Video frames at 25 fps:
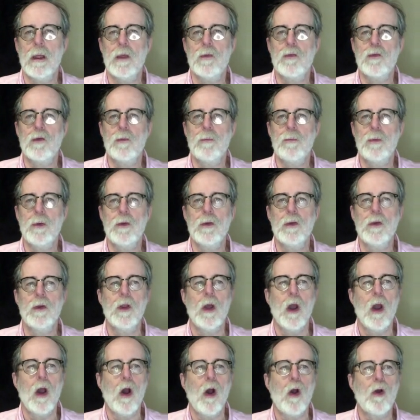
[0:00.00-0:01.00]
computed
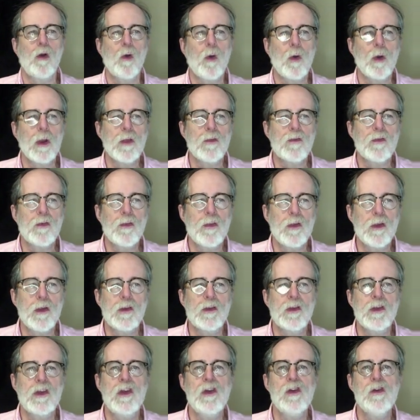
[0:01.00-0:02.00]
according to the
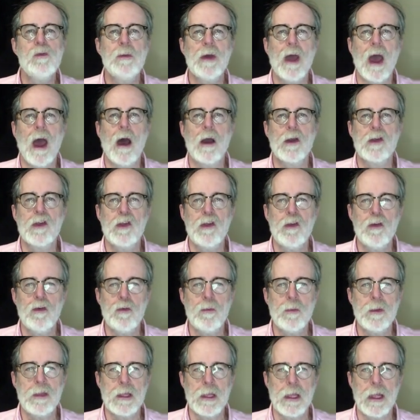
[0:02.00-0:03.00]

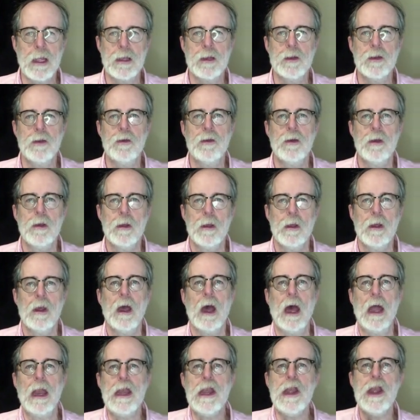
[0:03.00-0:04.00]
accumulated
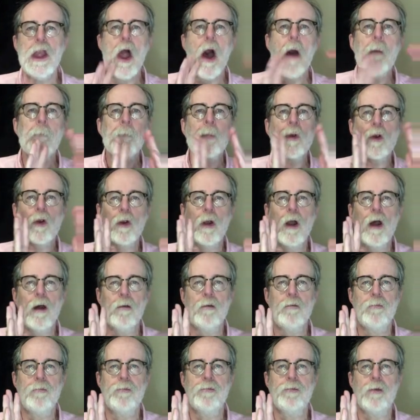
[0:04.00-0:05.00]
number
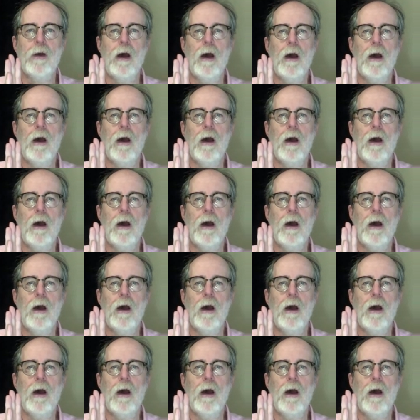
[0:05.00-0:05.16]
of